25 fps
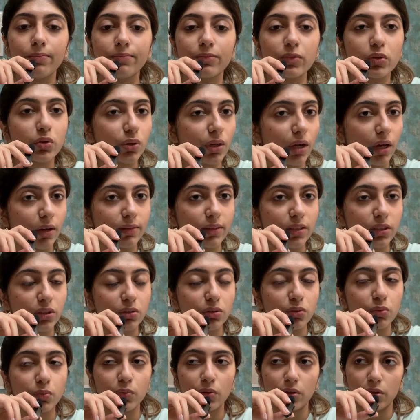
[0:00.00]
So yeah,
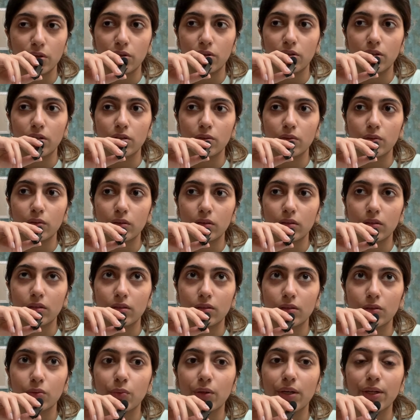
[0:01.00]
this
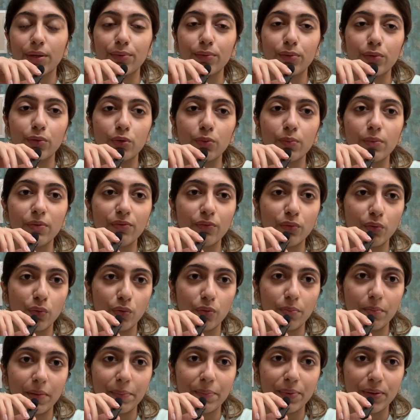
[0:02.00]
is what I would do
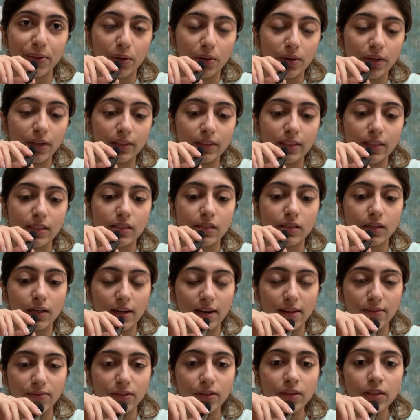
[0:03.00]
before my periodic test in
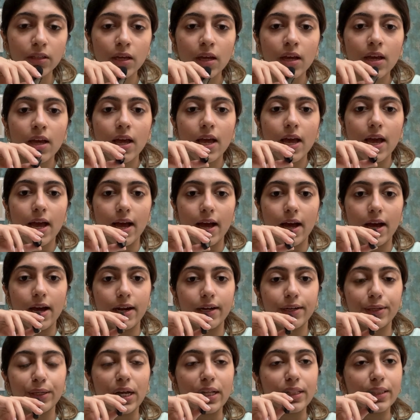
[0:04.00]
11th.
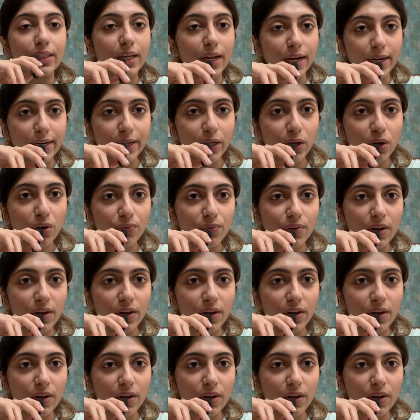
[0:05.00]
And at the ending of